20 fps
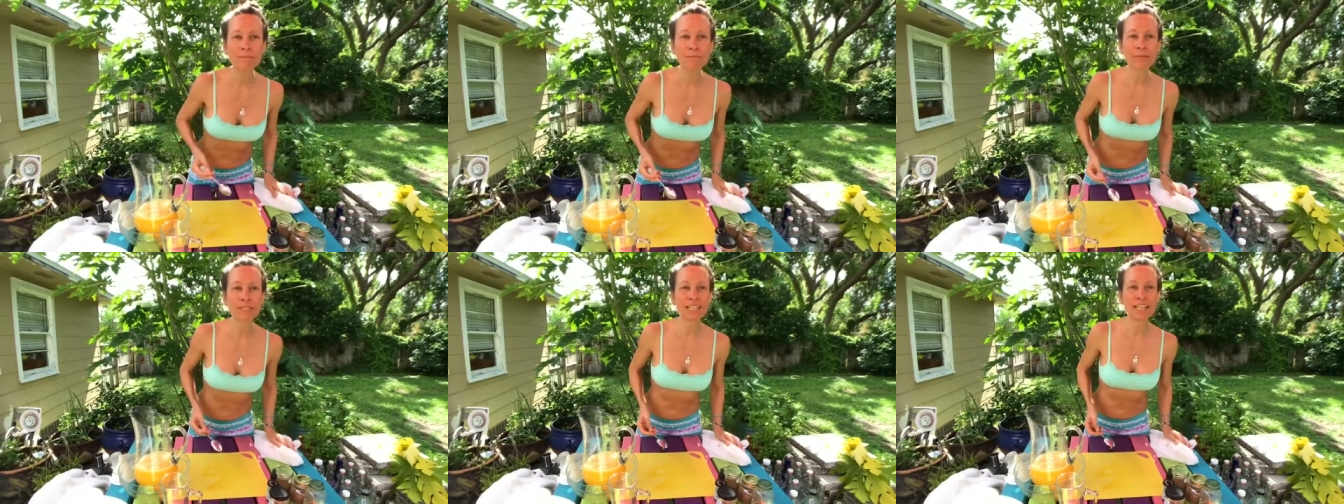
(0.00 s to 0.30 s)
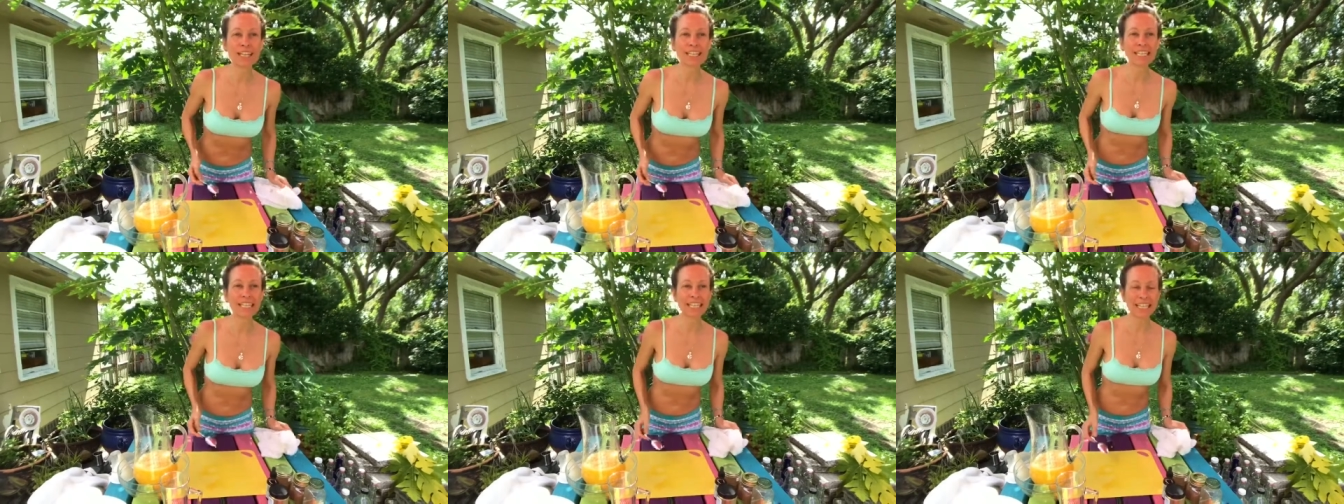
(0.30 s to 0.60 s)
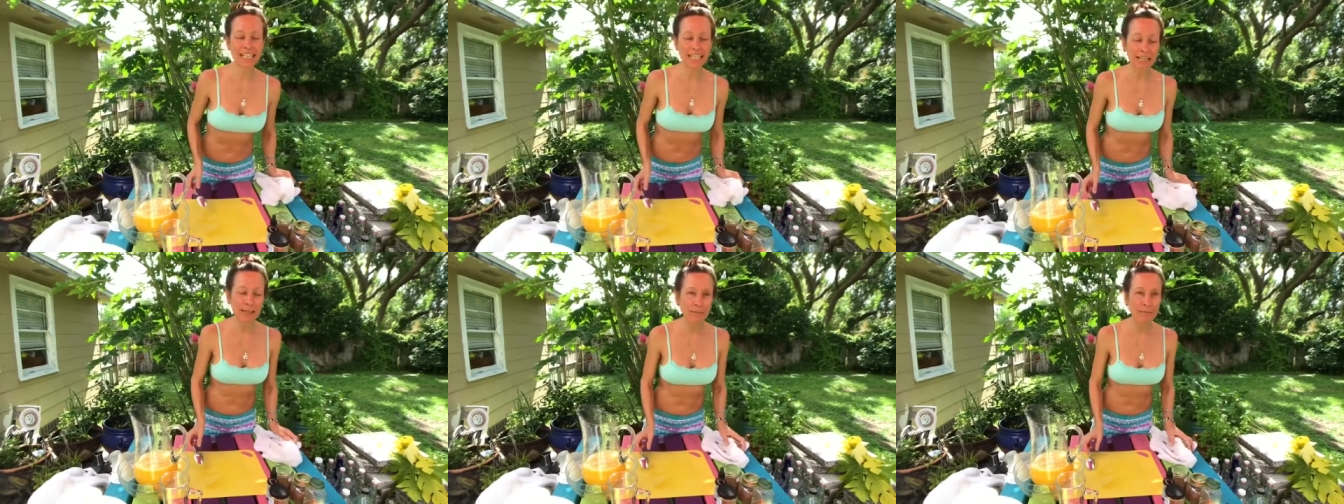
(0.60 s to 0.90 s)
plug it
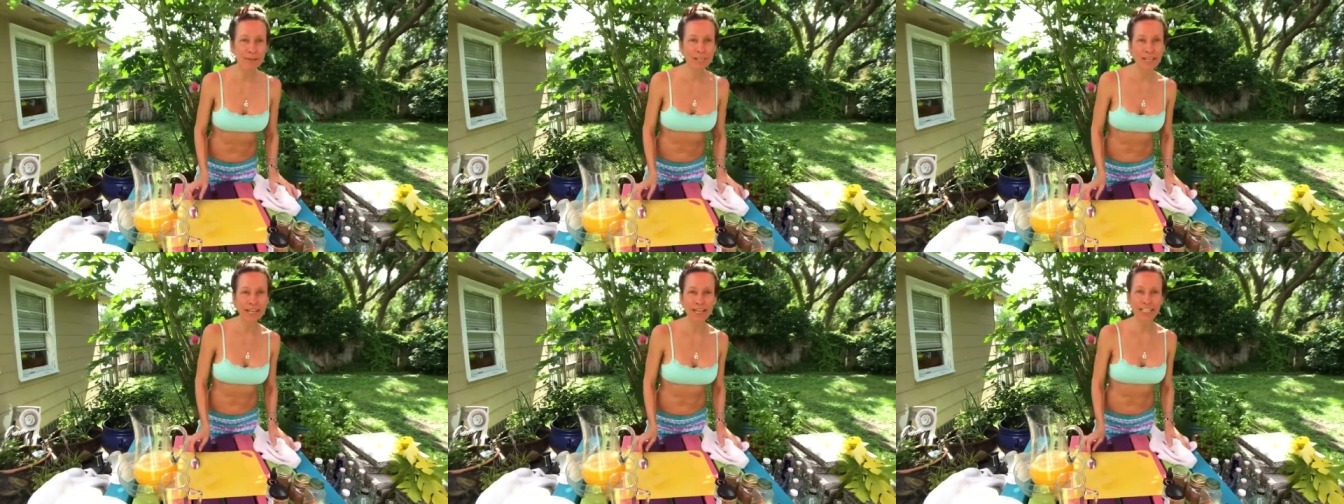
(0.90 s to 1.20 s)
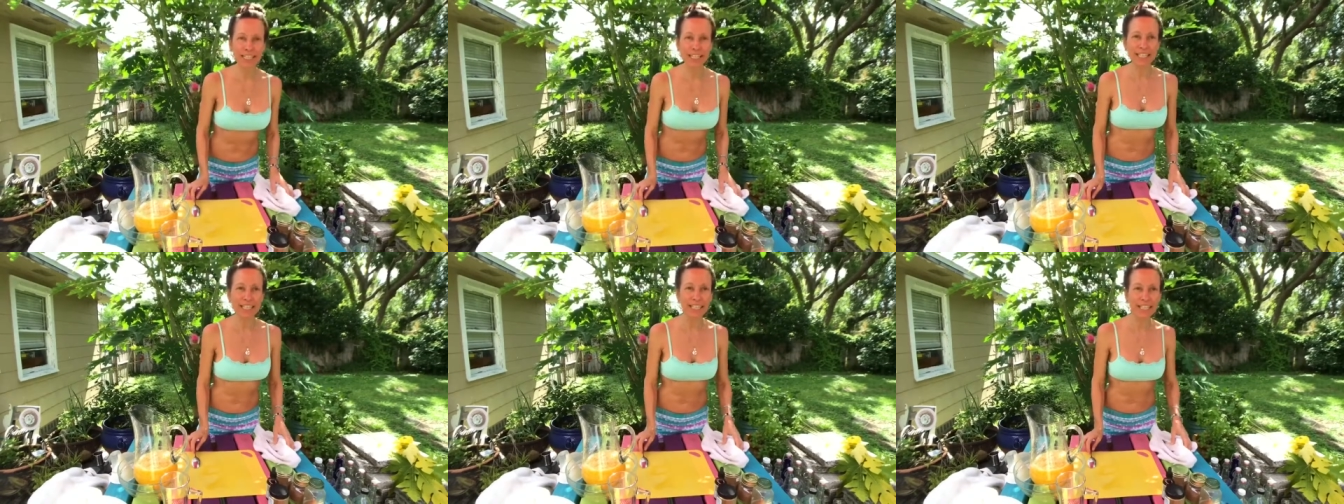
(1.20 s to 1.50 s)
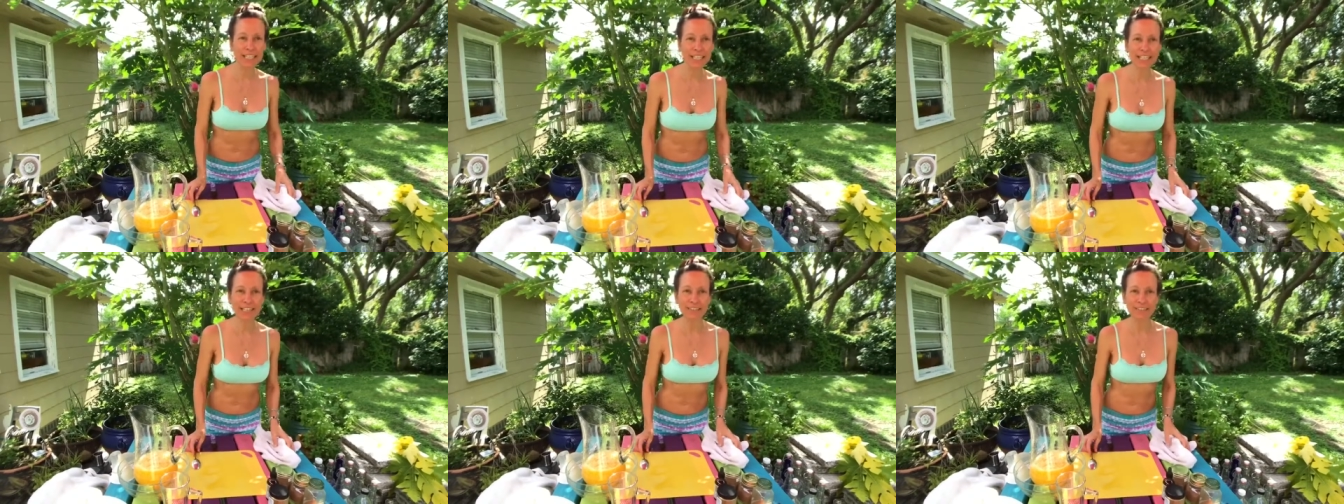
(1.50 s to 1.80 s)
in, plug
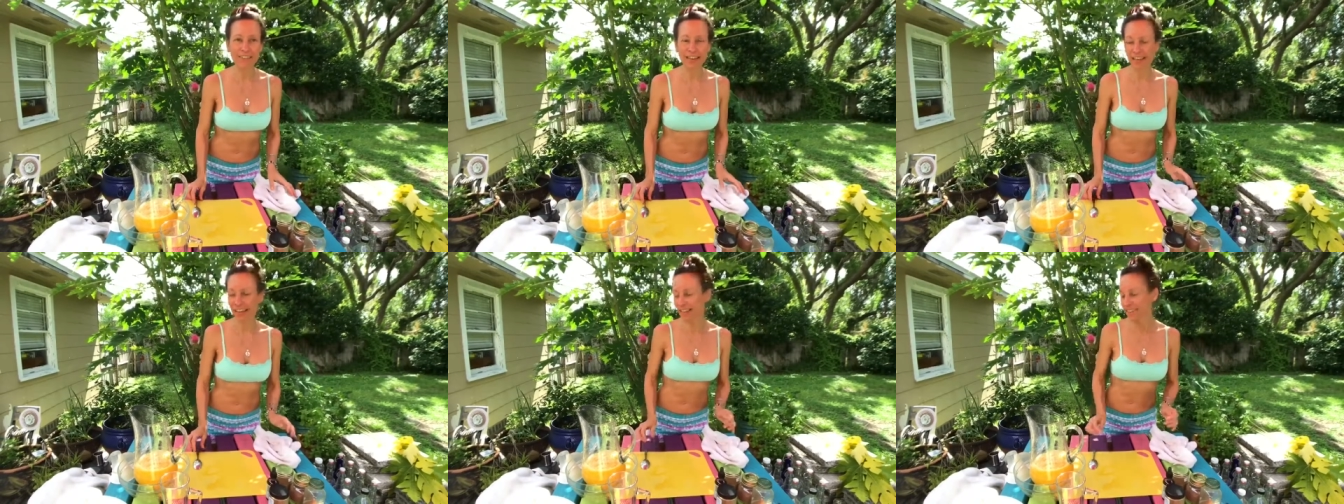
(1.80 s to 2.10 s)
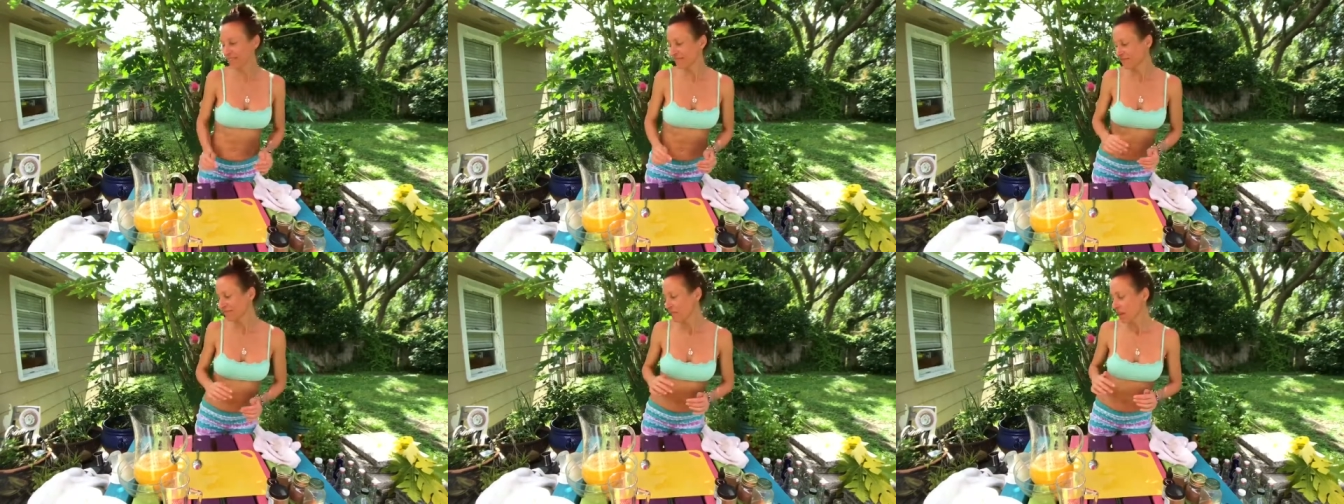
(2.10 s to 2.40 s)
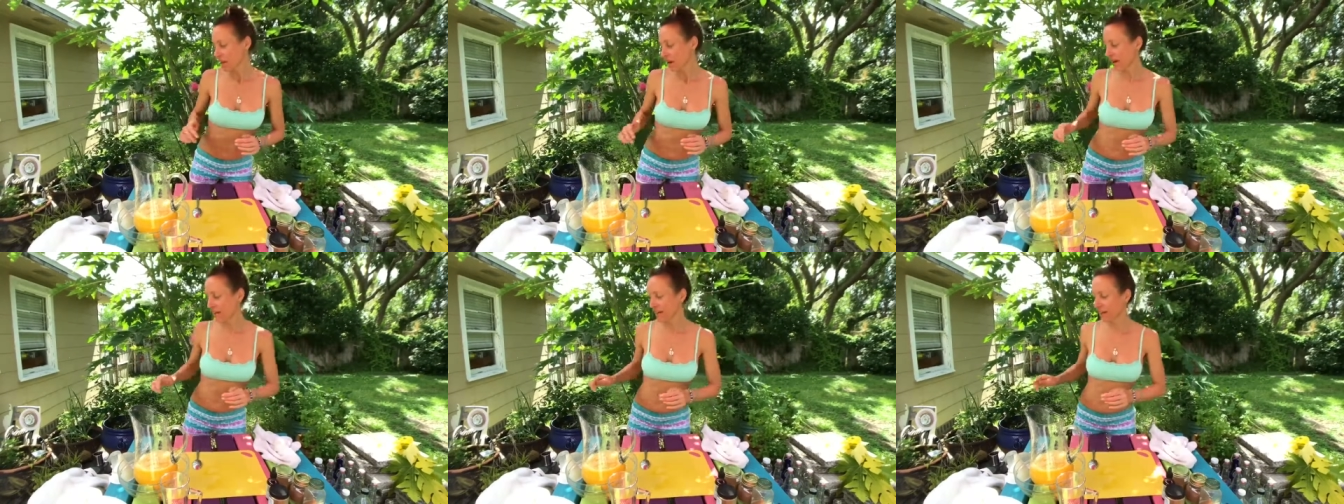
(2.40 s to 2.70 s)
it in, right?
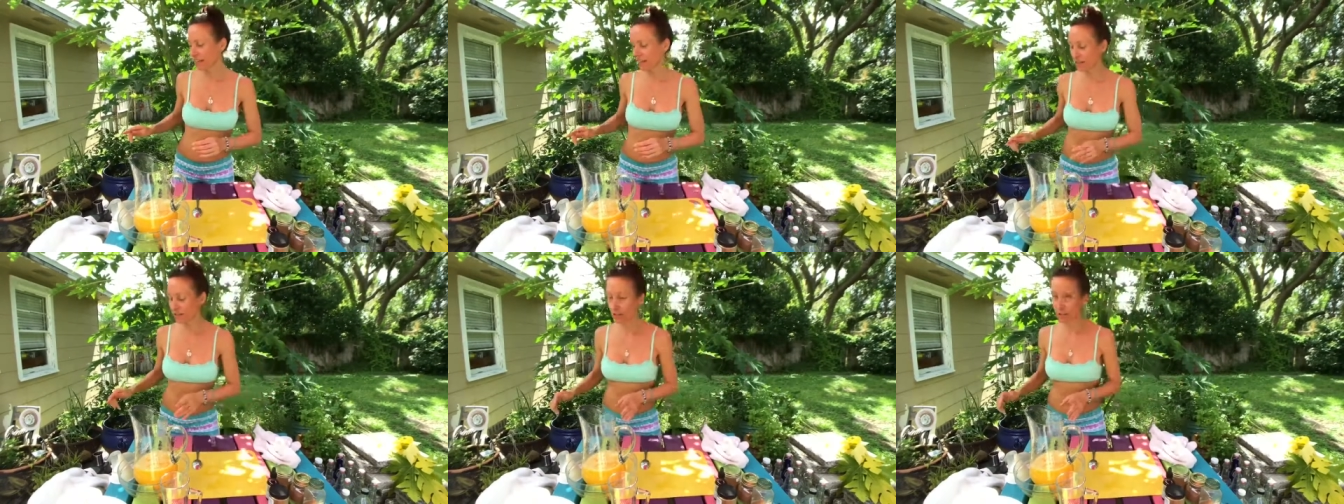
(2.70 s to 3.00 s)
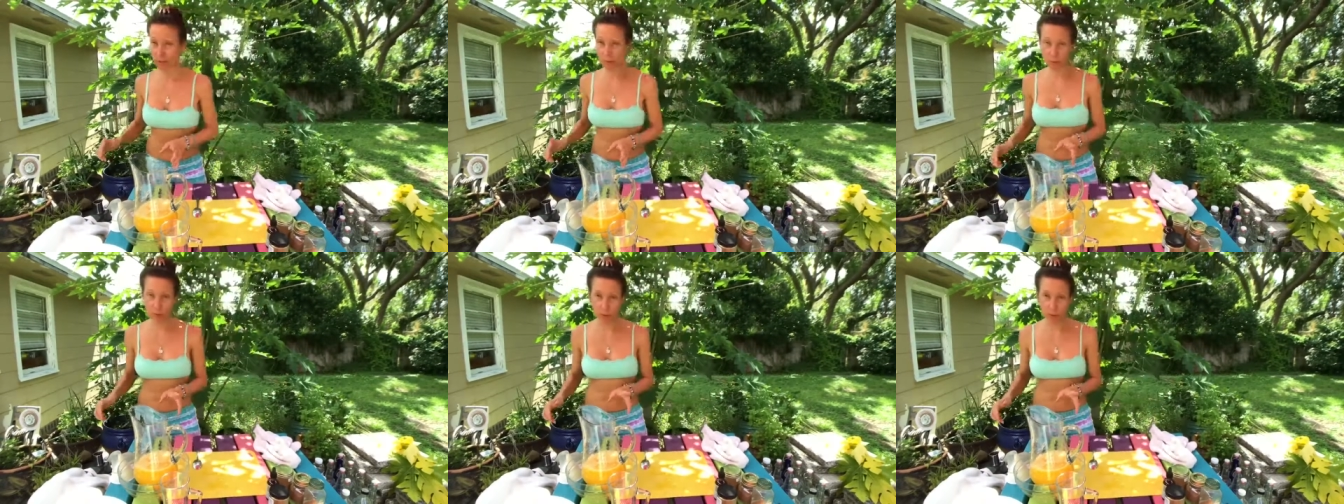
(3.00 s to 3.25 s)
All right, so the